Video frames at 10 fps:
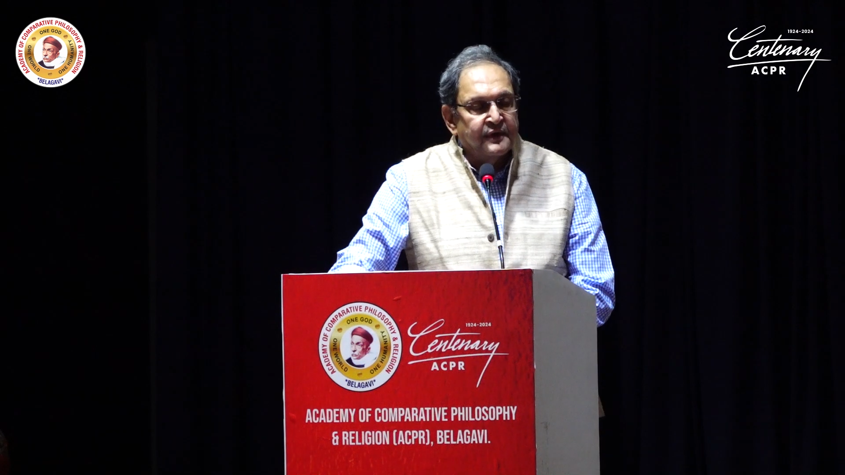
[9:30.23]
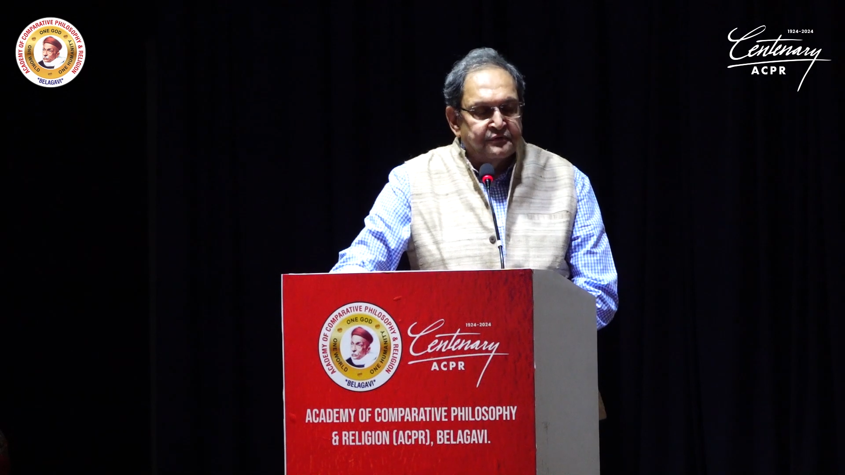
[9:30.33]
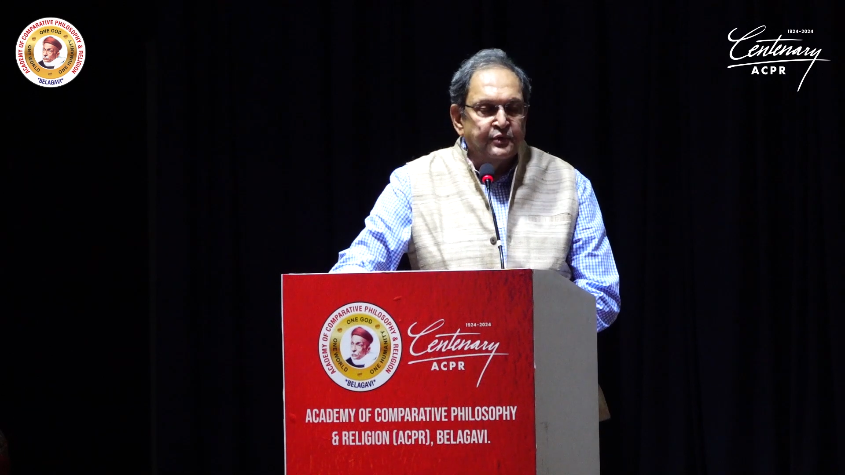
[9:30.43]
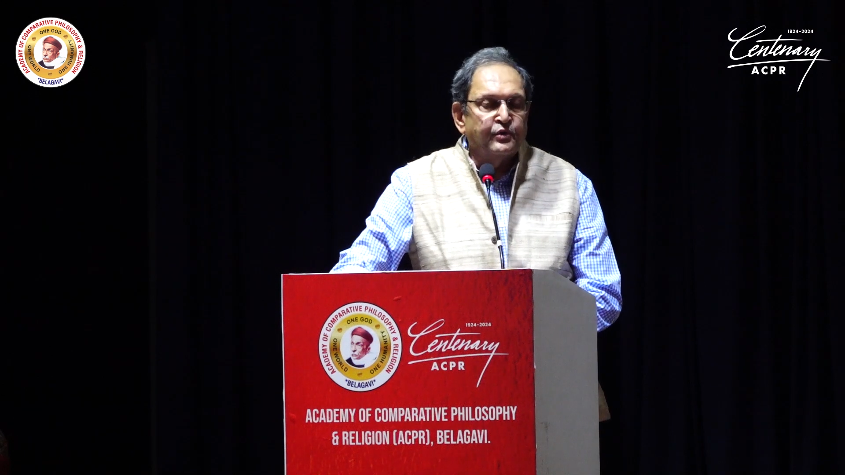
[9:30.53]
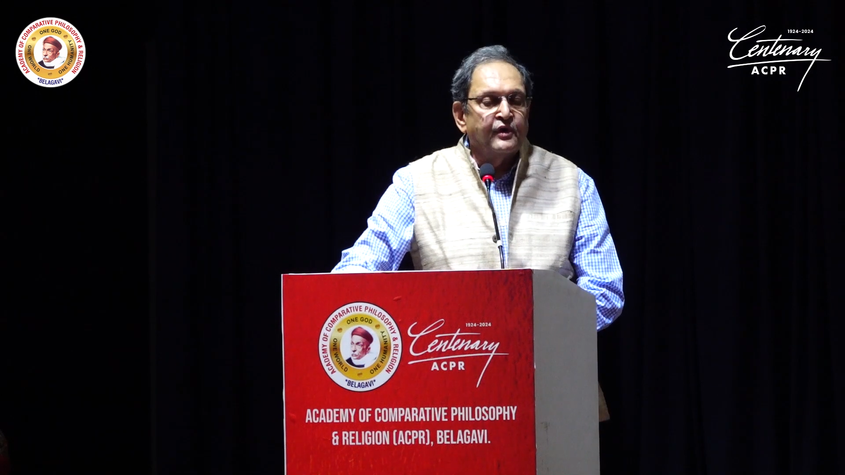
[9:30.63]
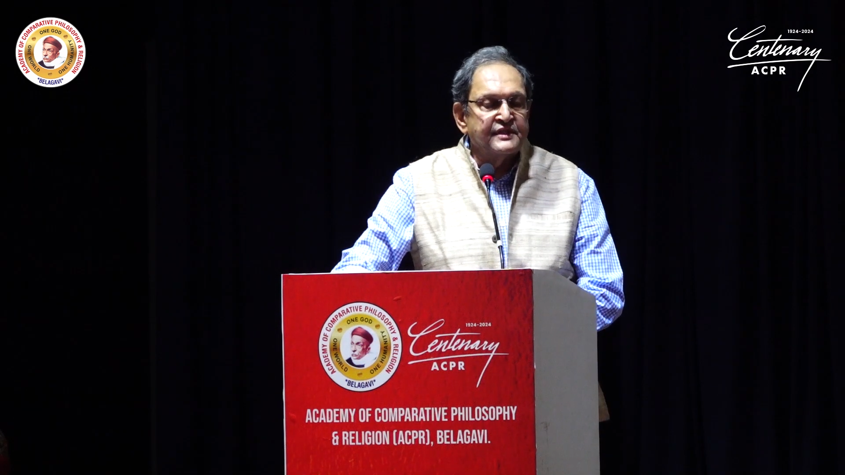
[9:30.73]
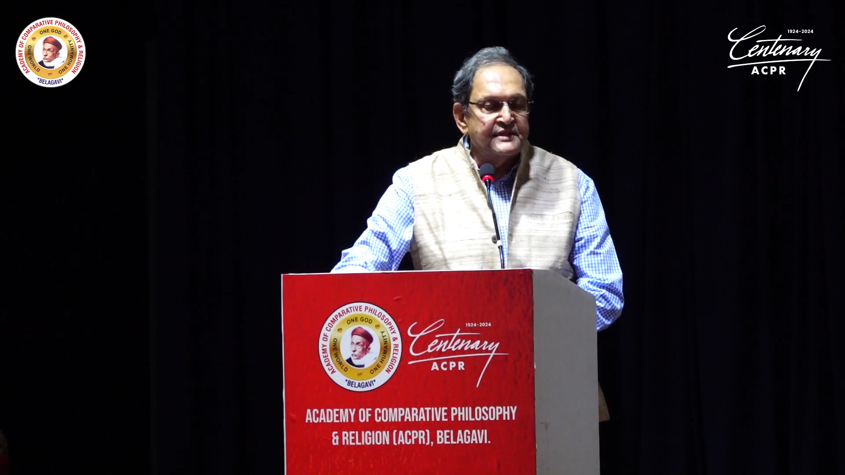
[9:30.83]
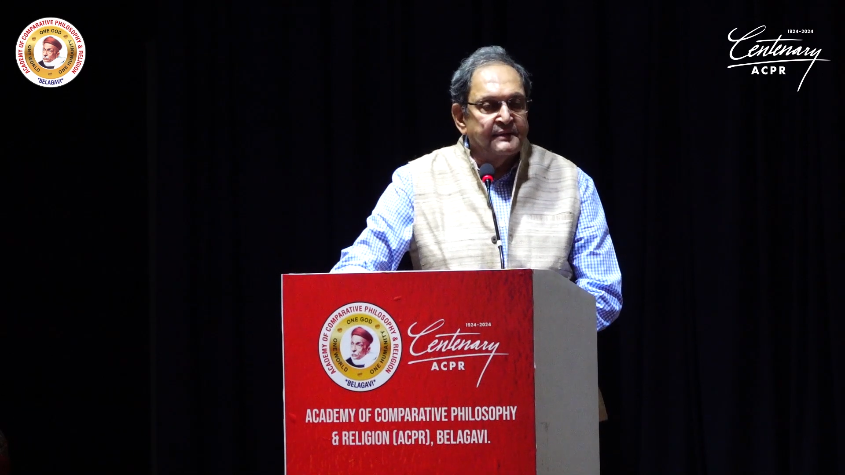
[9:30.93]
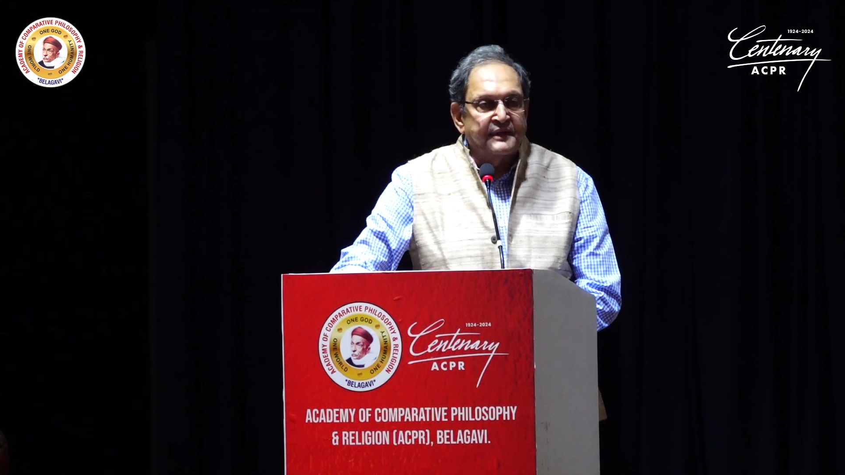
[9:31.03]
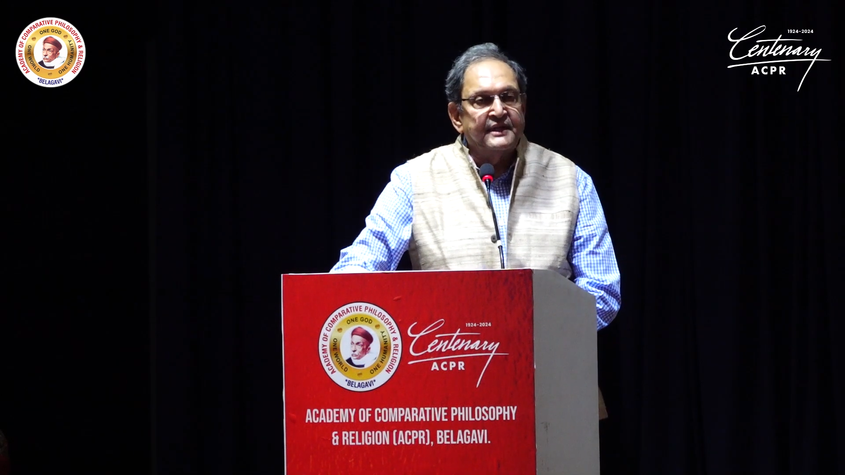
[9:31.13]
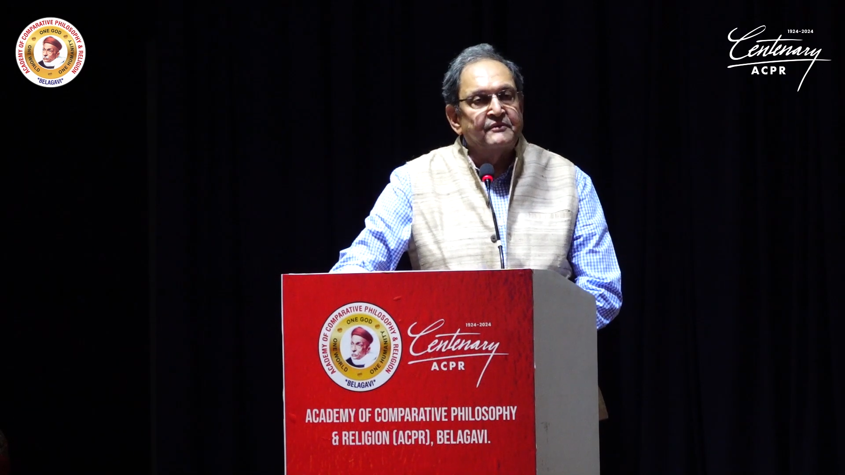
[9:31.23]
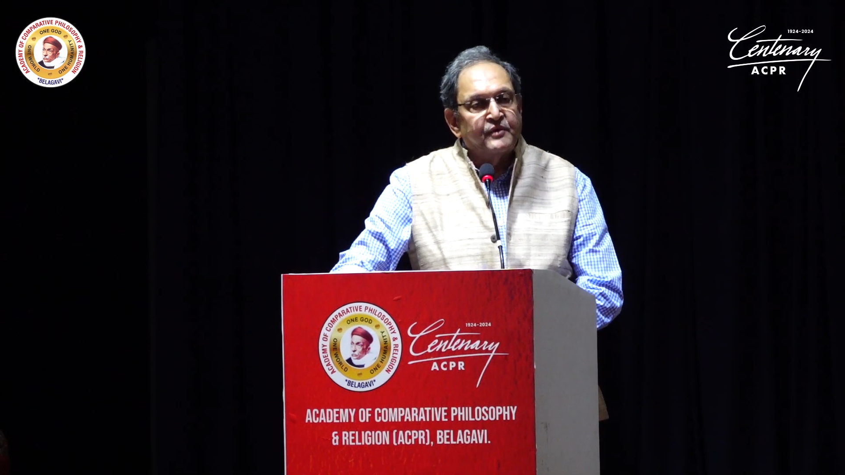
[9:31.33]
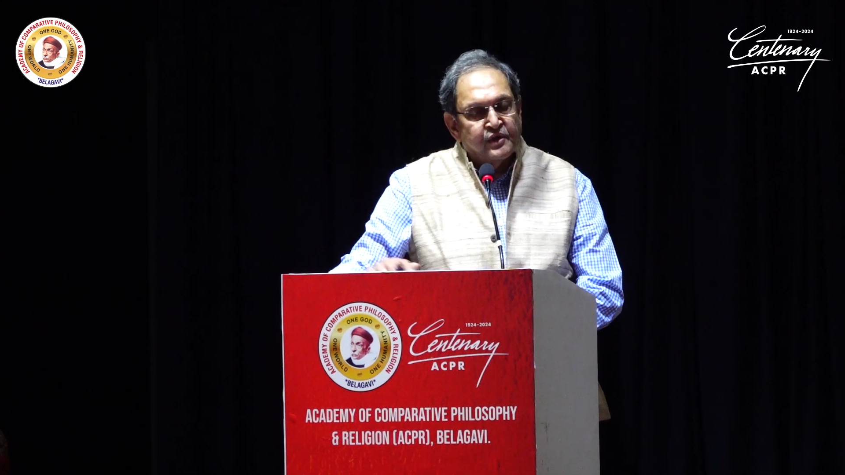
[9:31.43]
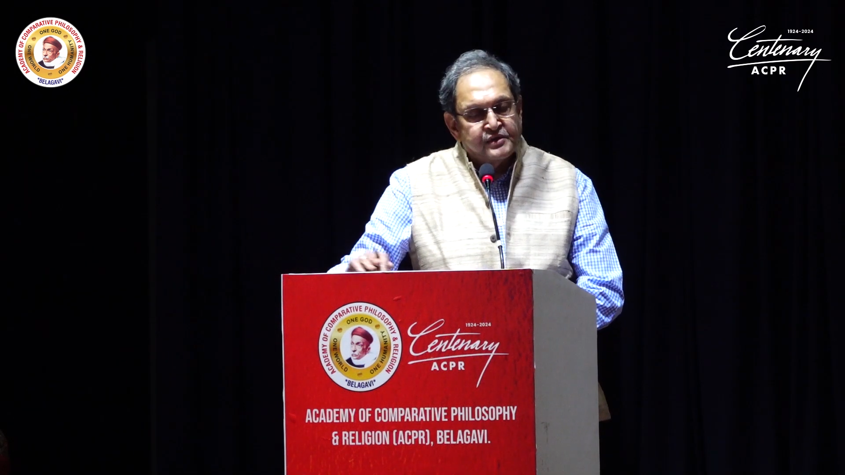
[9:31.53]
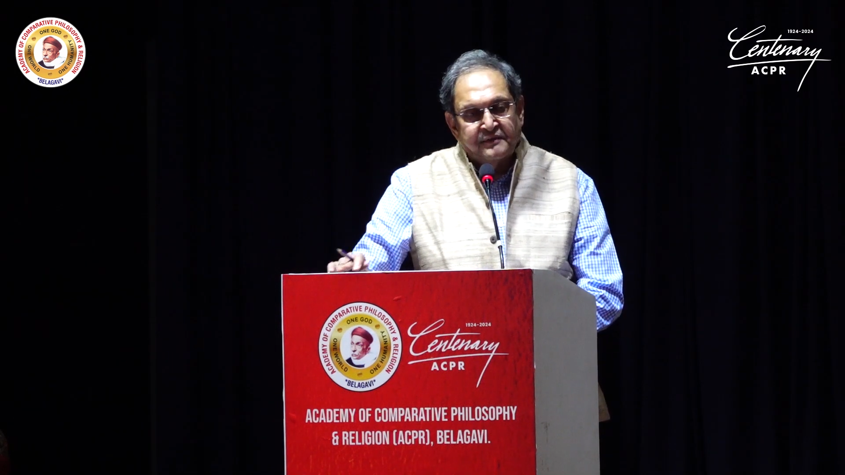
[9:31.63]
few concepts. Indian
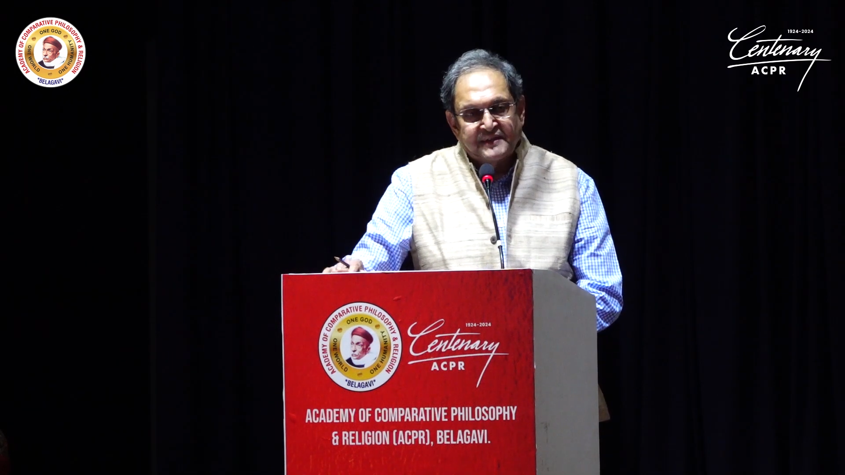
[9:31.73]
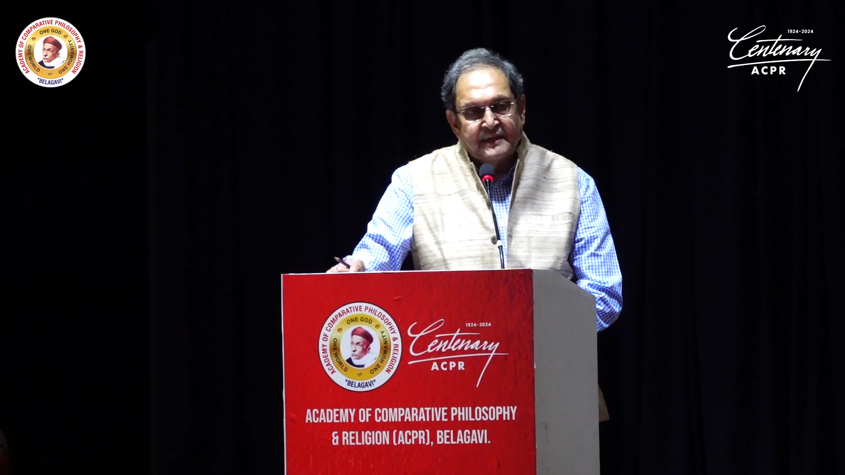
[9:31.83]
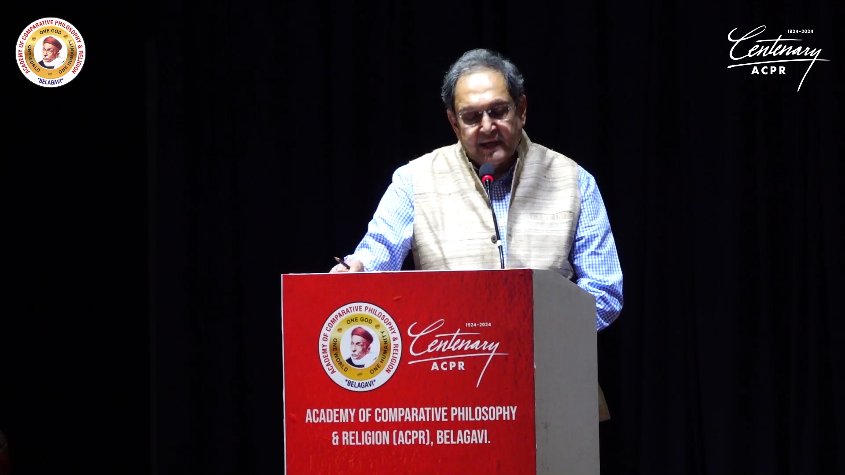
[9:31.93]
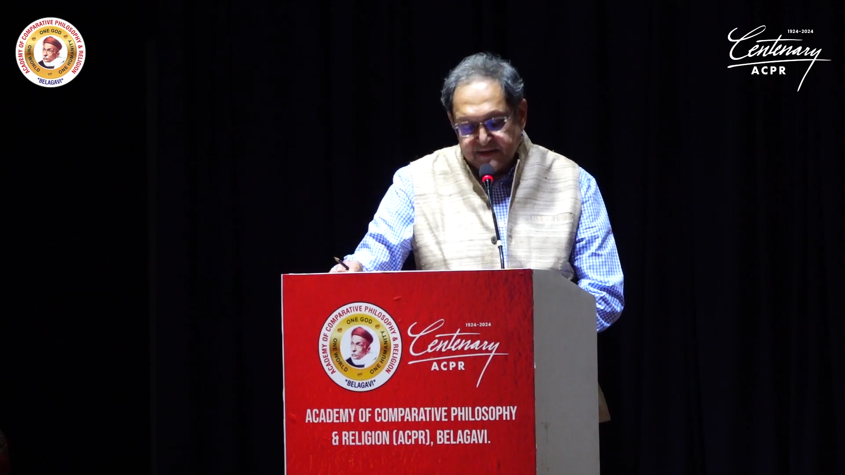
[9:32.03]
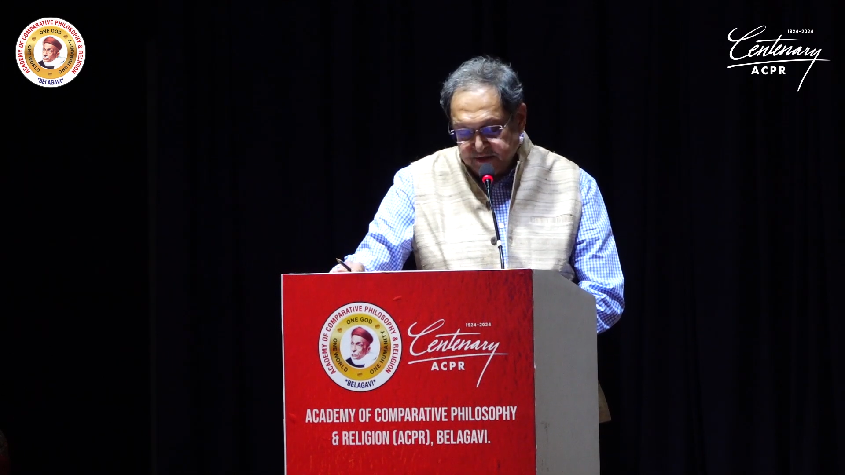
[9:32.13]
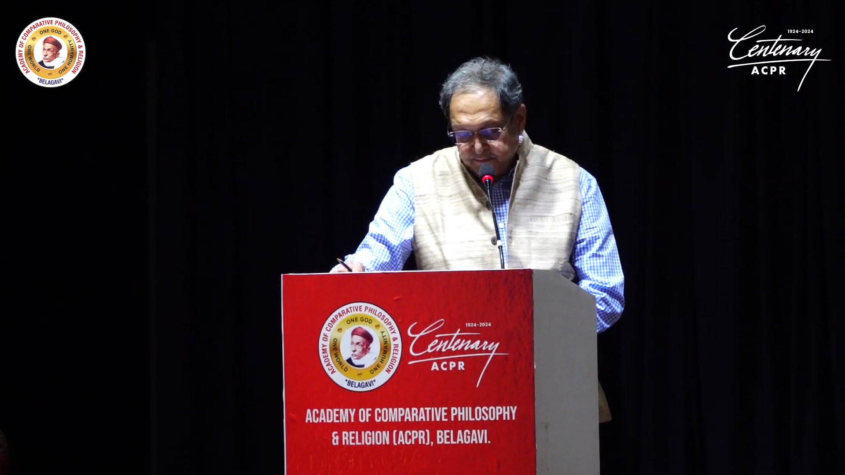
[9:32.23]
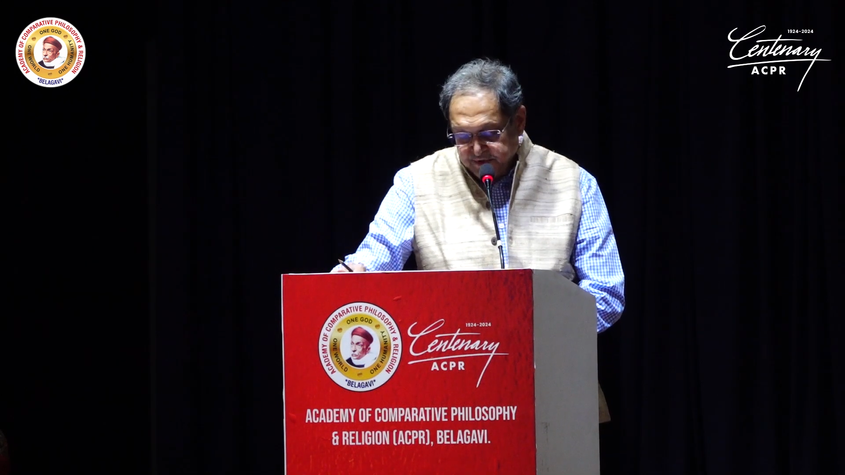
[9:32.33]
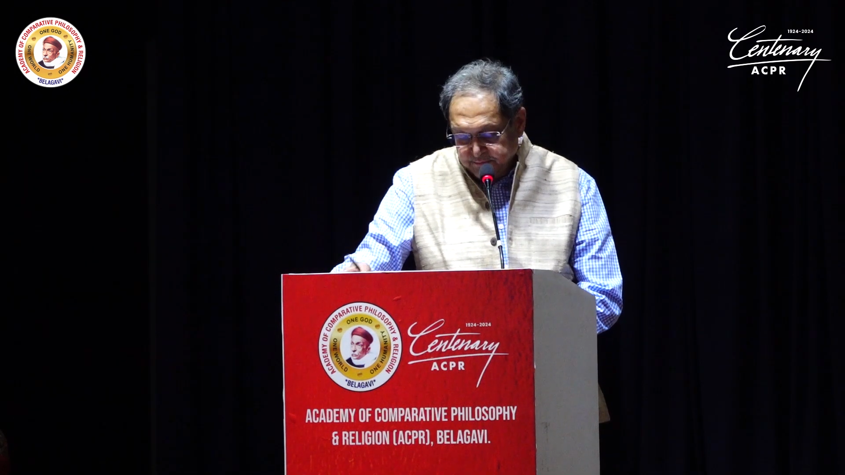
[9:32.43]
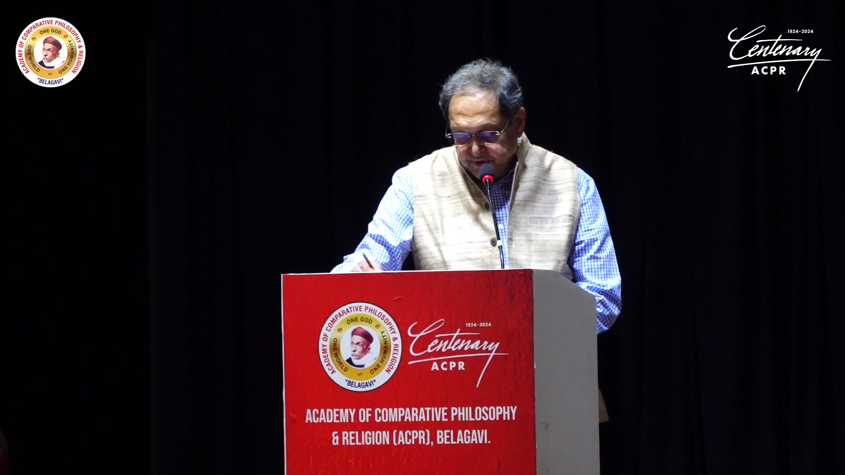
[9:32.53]
philosophy is a large subject,